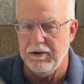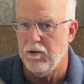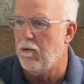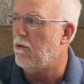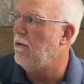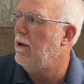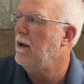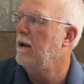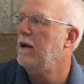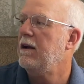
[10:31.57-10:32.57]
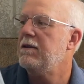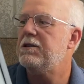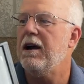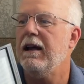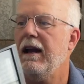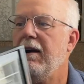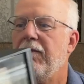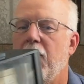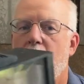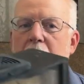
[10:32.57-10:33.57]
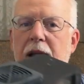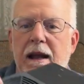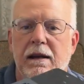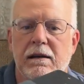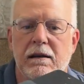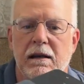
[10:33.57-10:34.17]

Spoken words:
cool, sucking air from one end,